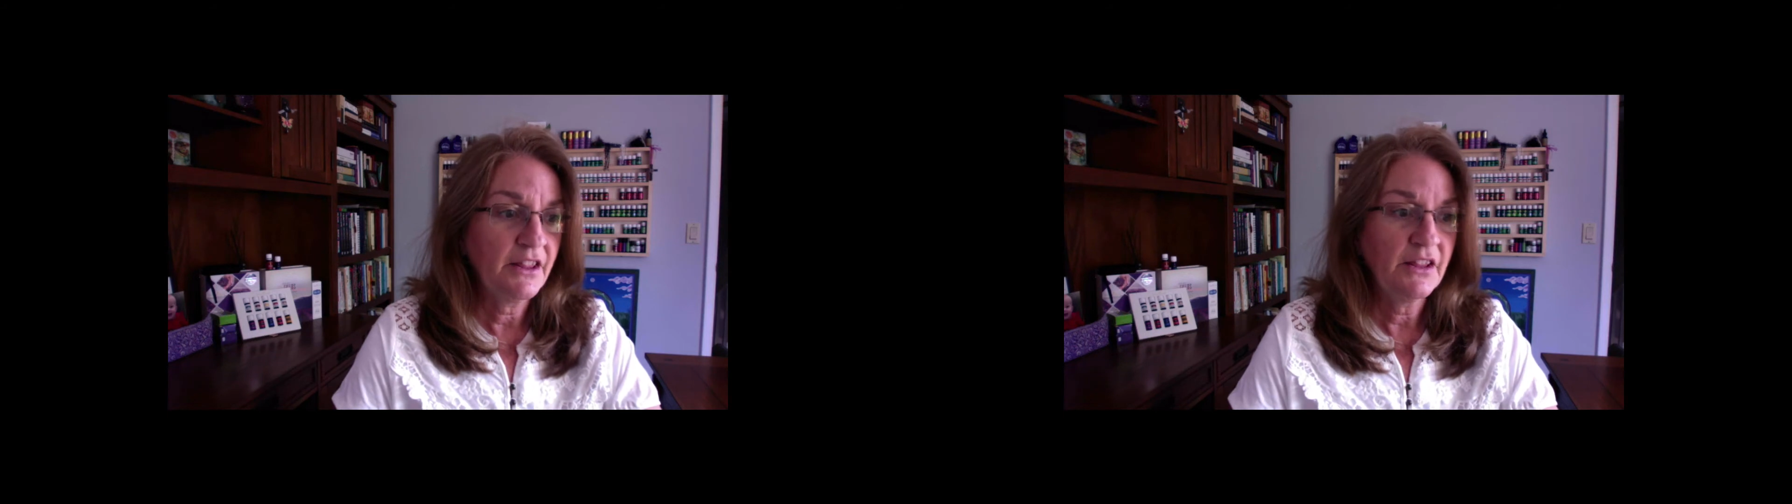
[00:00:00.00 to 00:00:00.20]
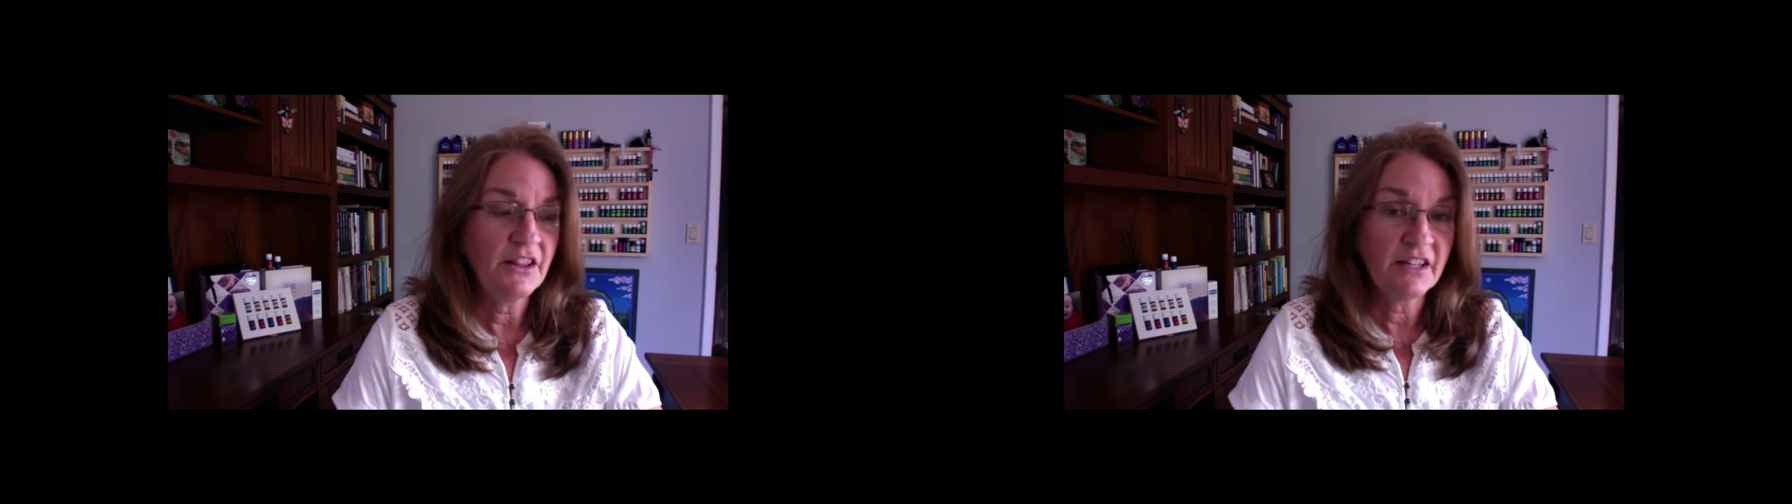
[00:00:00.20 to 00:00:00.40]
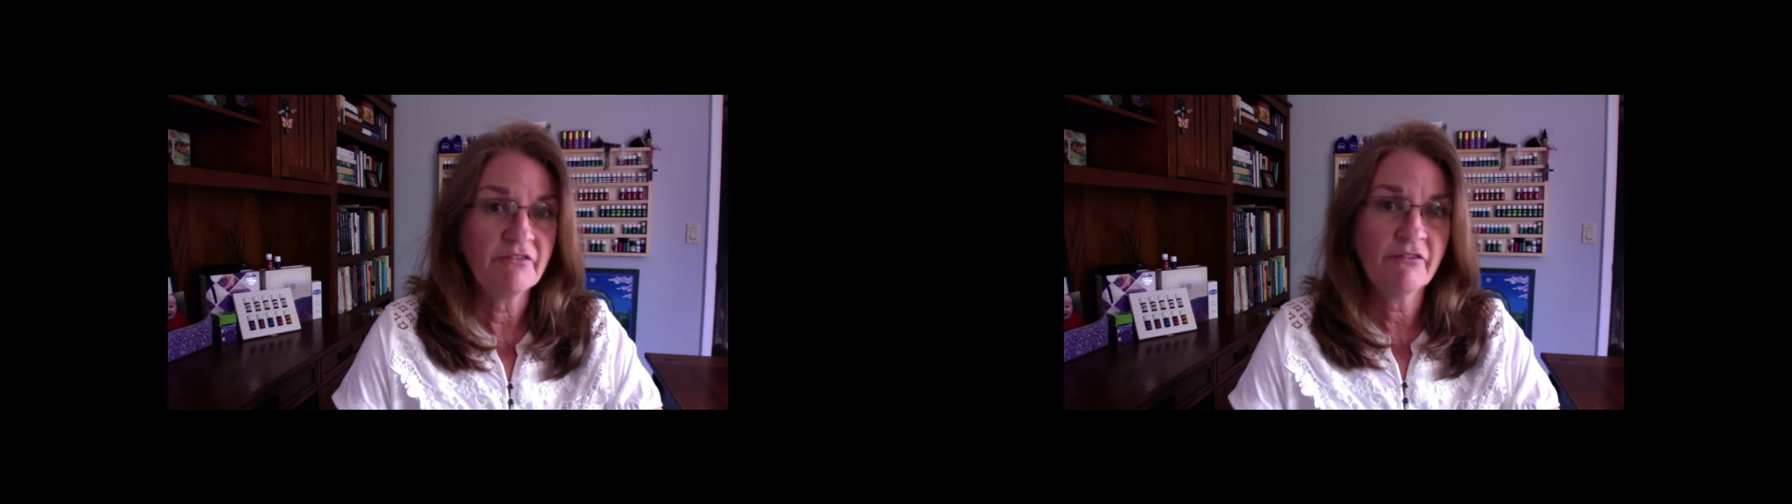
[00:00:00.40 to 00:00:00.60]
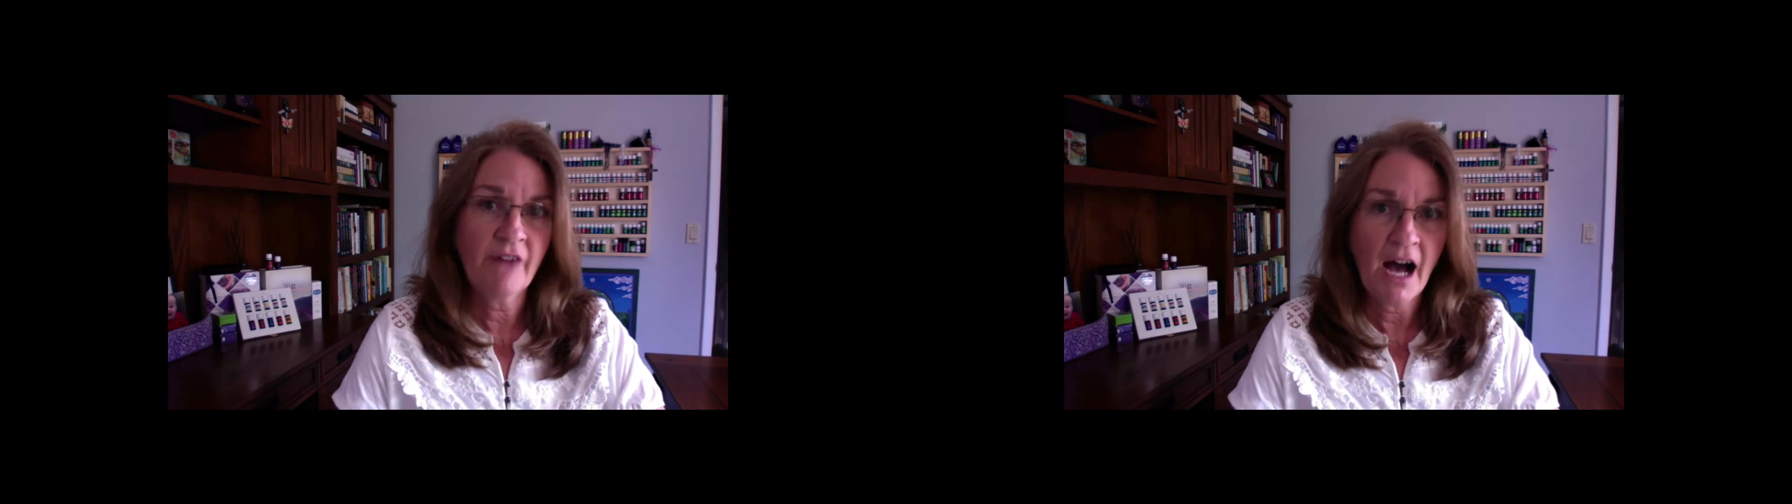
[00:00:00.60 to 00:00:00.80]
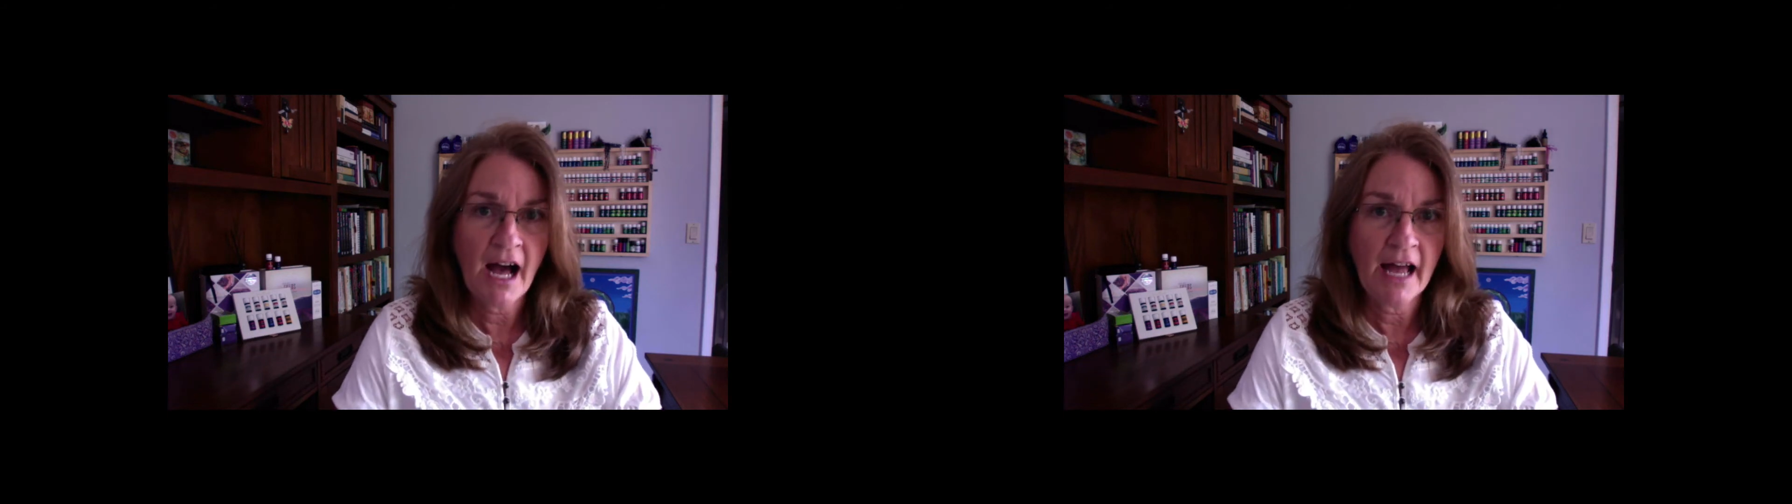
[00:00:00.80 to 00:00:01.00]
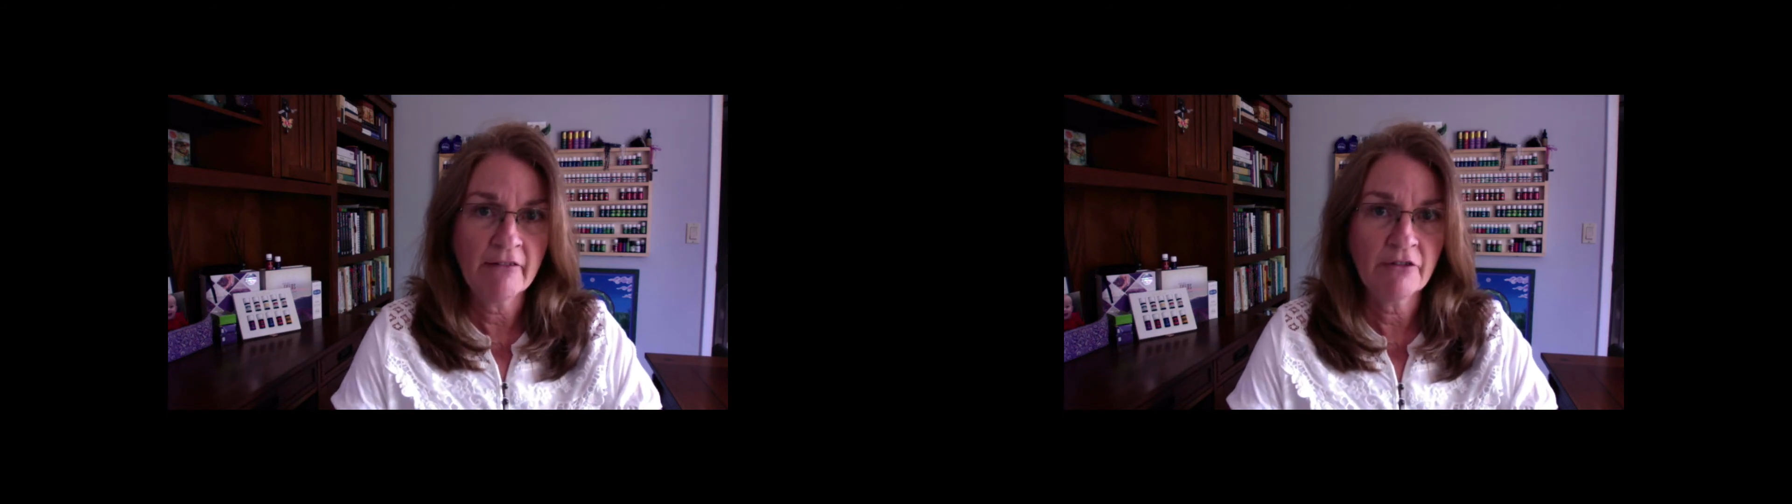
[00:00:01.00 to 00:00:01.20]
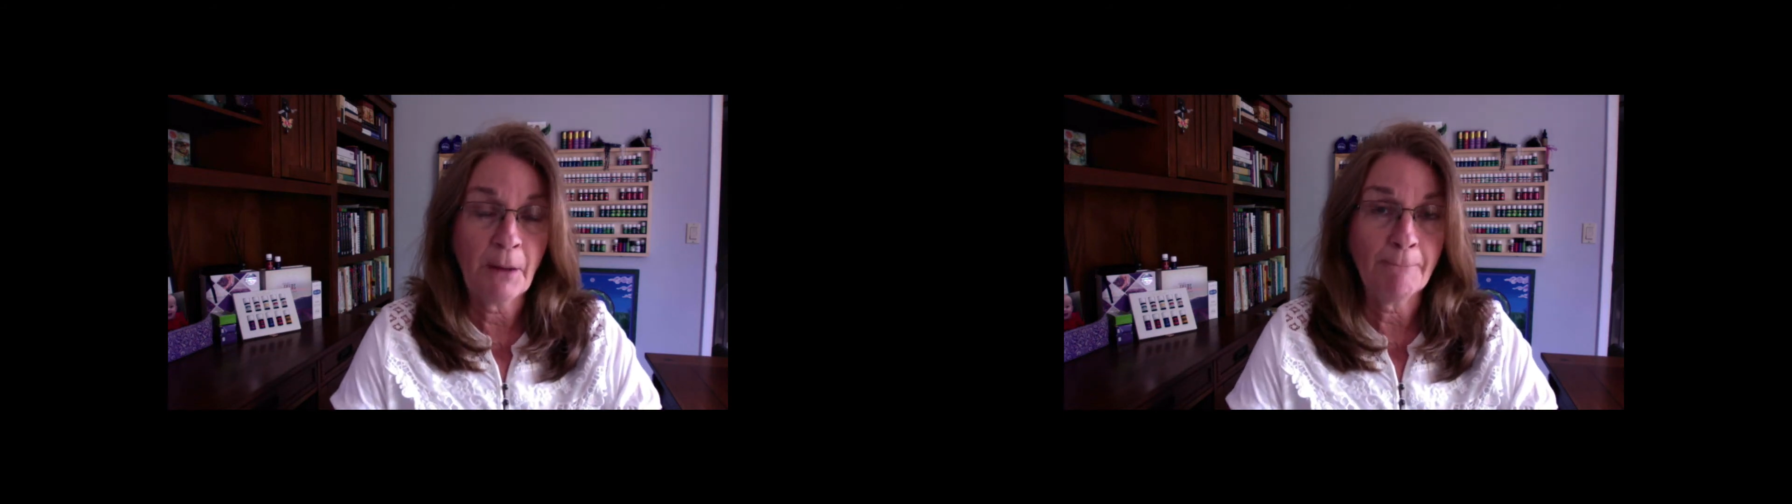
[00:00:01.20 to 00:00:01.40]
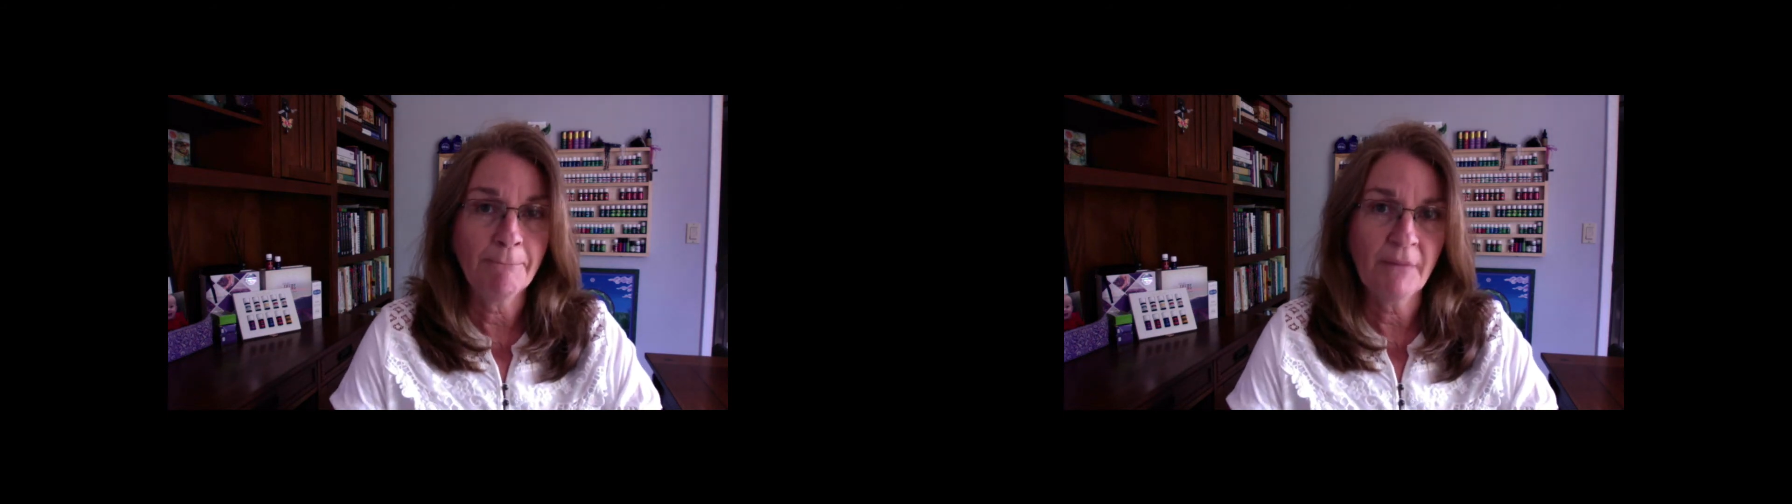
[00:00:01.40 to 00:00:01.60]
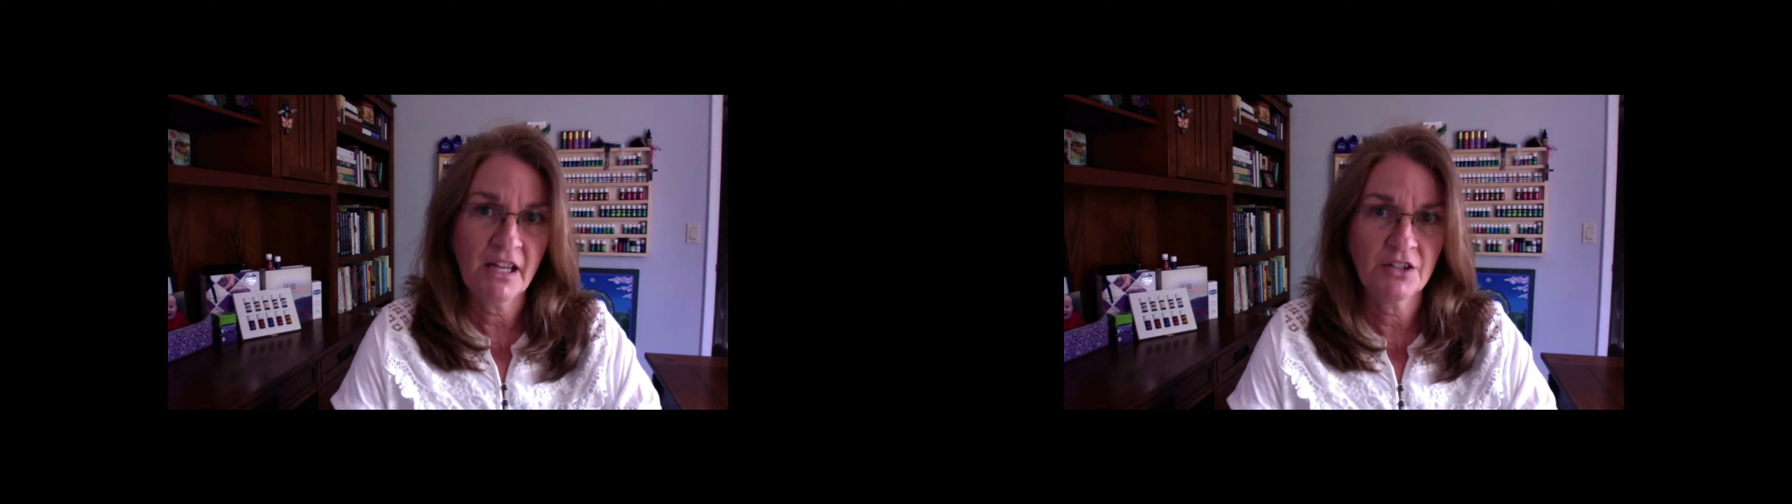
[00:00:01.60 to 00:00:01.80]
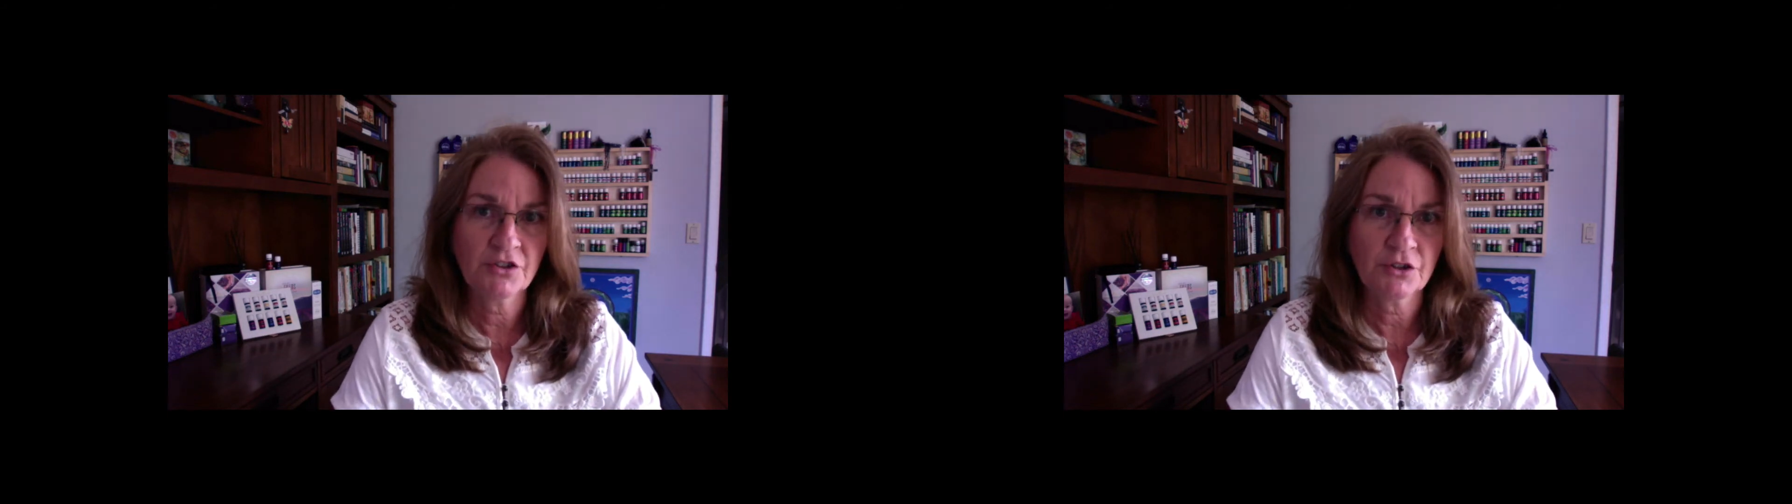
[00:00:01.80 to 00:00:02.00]
the five
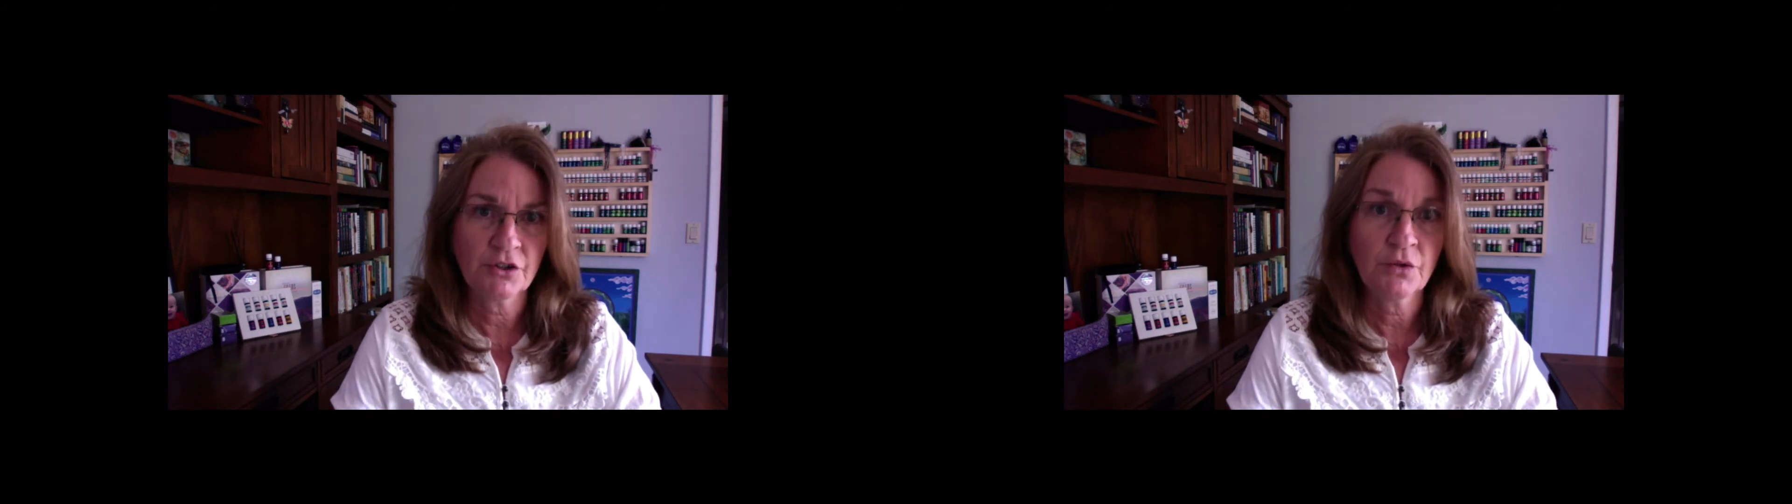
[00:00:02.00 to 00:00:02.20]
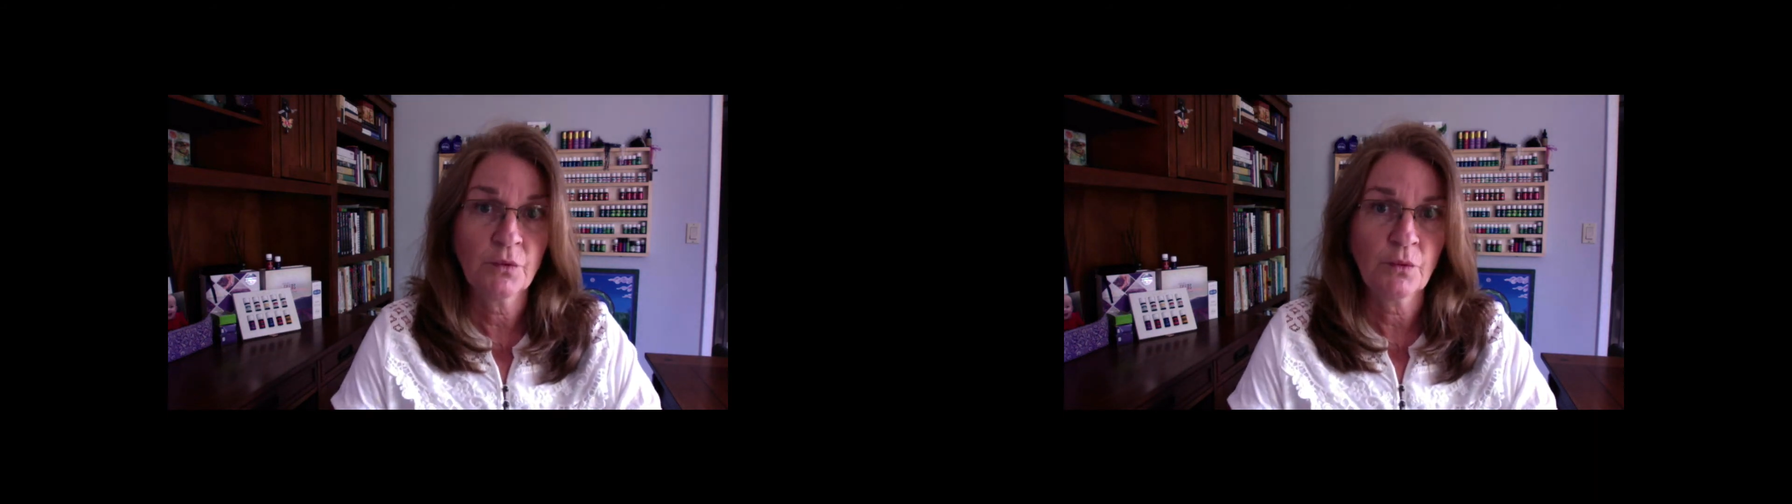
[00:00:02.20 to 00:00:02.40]
major